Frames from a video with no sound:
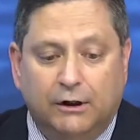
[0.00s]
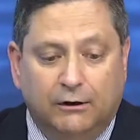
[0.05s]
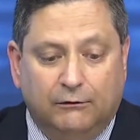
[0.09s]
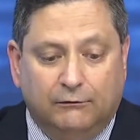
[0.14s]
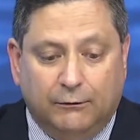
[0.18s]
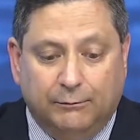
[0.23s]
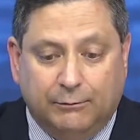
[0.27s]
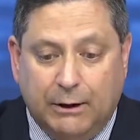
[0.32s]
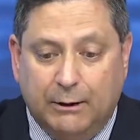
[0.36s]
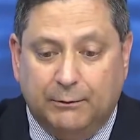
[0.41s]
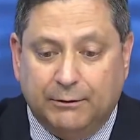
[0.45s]

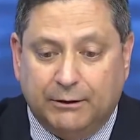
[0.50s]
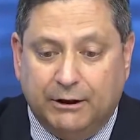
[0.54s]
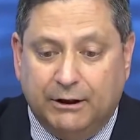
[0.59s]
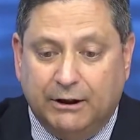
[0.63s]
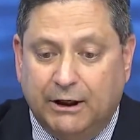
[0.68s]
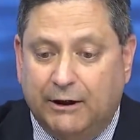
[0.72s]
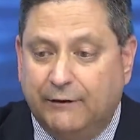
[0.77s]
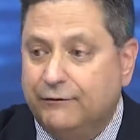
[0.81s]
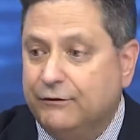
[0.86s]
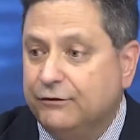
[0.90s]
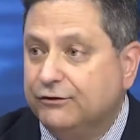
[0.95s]
Republican
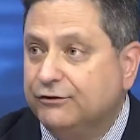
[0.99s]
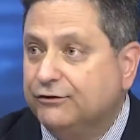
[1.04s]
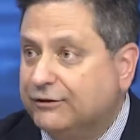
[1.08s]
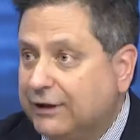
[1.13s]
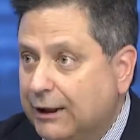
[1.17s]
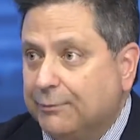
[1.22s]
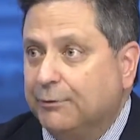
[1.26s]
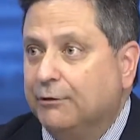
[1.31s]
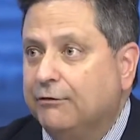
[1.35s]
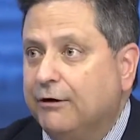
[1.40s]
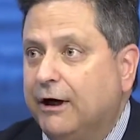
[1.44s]
governors,
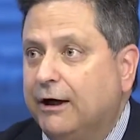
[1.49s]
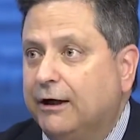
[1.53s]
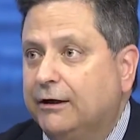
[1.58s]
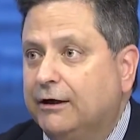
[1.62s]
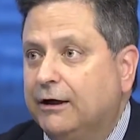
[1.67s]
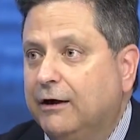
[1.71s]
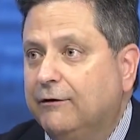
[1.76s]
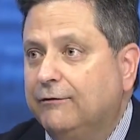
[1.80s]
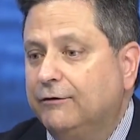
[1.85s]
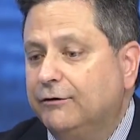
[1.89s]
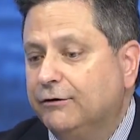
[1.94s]
Democratic
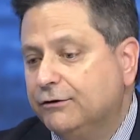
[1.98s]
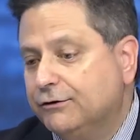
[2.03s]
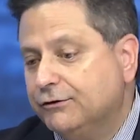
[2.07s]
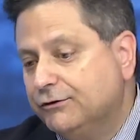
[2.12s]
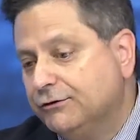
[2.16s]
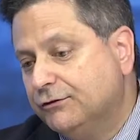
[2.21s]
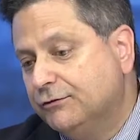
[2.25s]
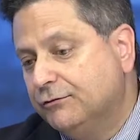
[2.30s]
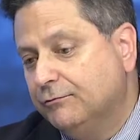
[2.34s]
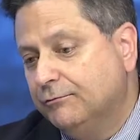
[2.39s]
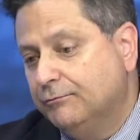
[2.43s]

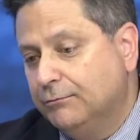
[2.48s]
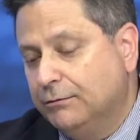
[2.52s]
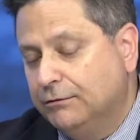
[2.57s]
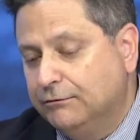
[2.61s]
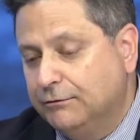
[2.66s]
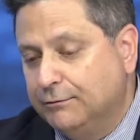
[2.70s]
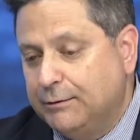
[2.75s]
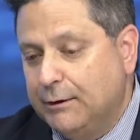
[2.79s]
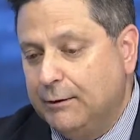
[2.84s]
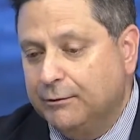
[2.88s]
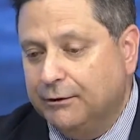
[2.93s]
governors,
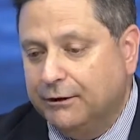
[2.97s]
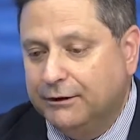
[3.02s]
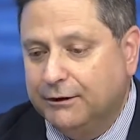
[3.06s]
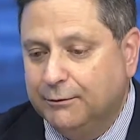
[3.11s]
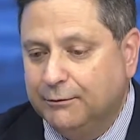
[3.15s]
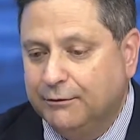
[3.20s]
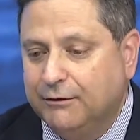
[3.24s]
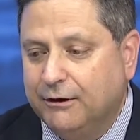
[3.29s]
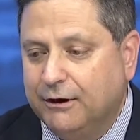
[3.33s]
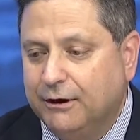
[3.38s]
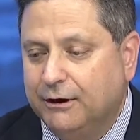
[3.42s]
Republican
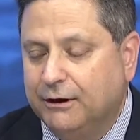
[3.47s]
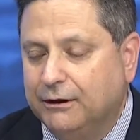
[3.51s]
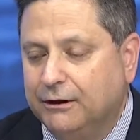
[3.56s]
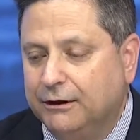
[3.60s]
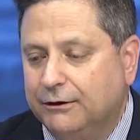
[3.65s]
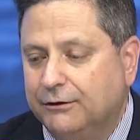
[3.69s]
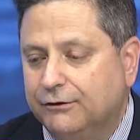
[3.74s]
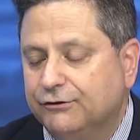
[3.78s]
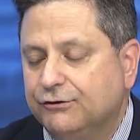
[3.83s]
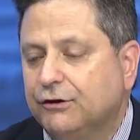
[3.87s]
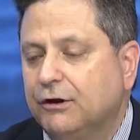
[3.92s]
Democratic
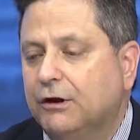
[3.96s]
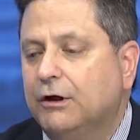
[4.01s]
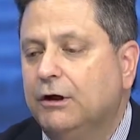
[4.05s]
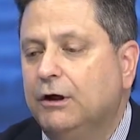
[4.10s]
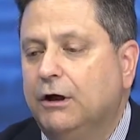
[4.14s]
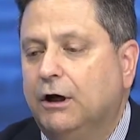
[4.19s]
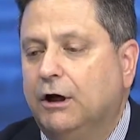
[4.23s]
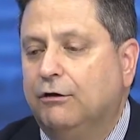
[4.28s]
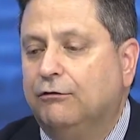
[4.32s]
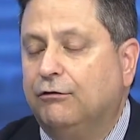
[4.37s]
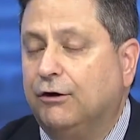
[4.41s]
leaders
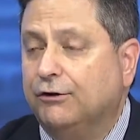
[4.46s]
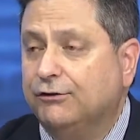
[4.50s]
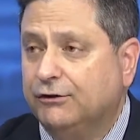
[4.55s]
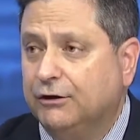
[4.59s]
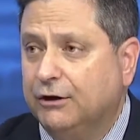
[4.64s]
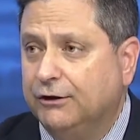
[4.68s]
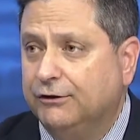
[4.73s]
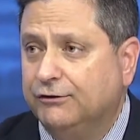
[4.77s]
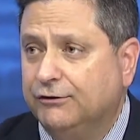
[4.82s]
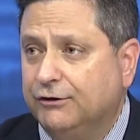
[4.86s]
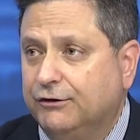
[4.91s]
across the
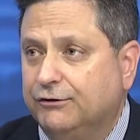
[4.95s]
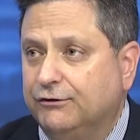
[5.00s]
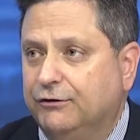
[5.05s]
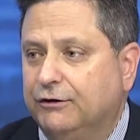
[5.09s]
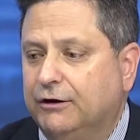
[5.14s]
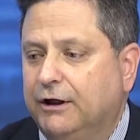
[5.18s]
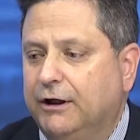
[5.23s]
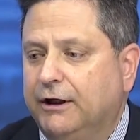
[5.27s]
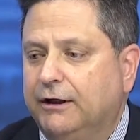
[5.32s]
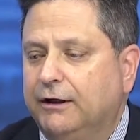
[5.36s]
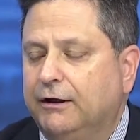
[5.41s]
legislature and the
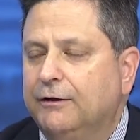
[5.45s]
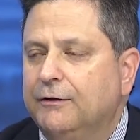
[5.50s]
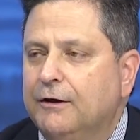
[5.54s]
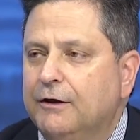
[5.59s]
like.